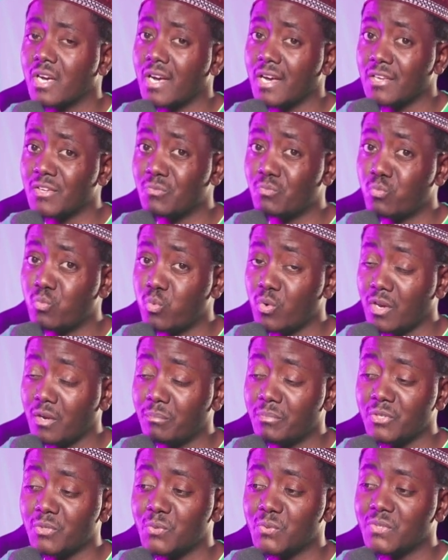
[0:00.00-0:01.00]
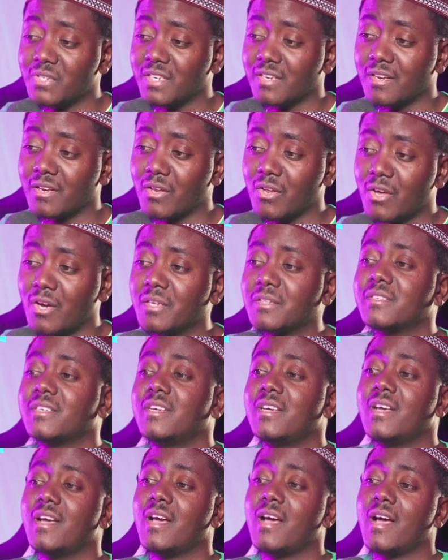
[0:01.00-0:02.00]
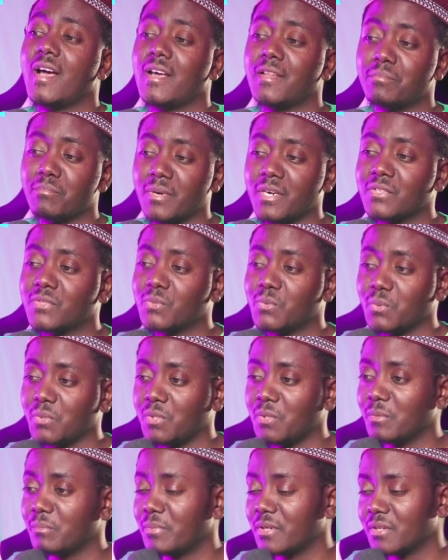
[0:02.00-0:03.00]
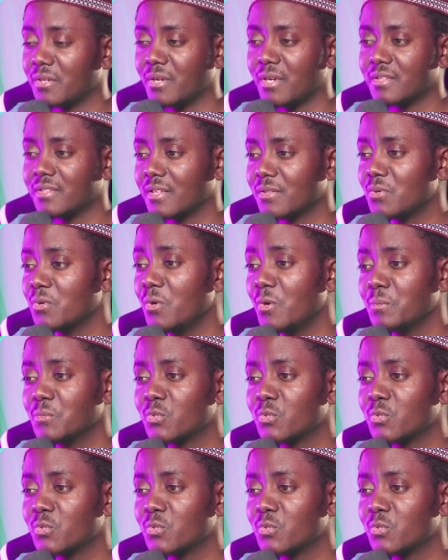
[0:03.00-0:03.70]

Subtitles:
I will be using it a lot at my studio, but not at home.